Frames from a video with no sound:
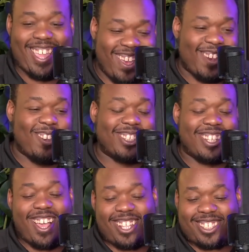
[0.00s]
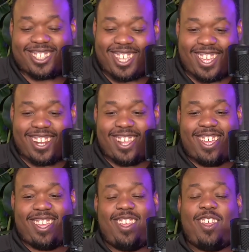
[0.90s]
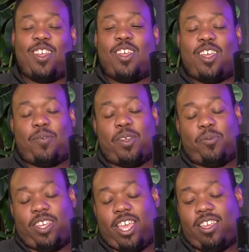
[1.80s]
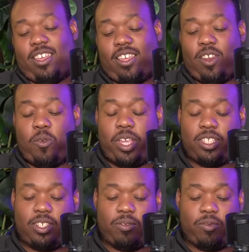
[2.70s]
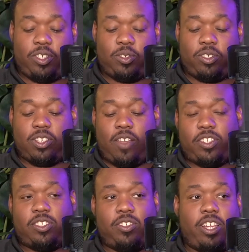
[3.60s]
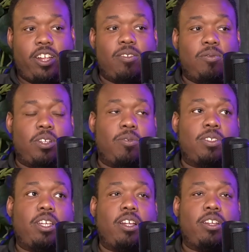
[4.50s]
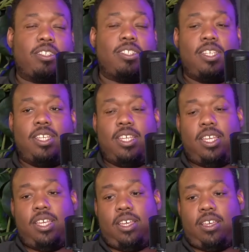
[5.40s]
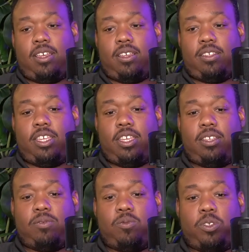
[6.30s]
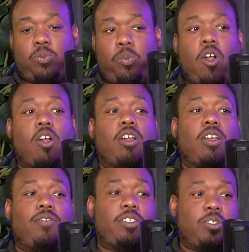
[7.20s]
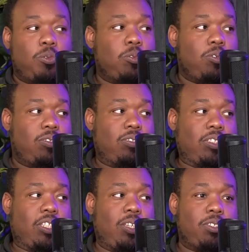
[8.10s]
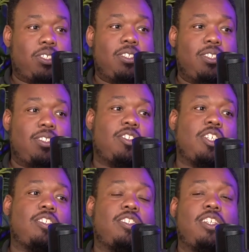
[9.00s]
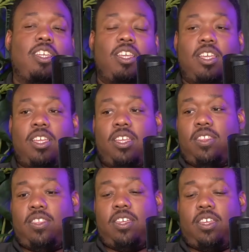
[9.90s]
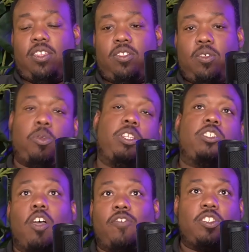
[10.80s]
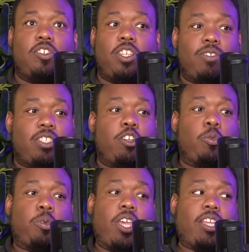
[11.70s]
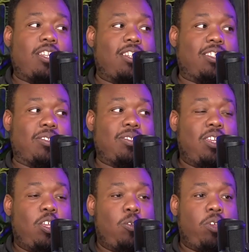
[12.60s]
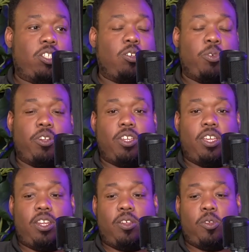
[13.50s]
Go Scots. And right. We had an amazing resource officer there when I was there, and he was part of the school. He wasn't just the police officer that was there to protect us and make sure we were good.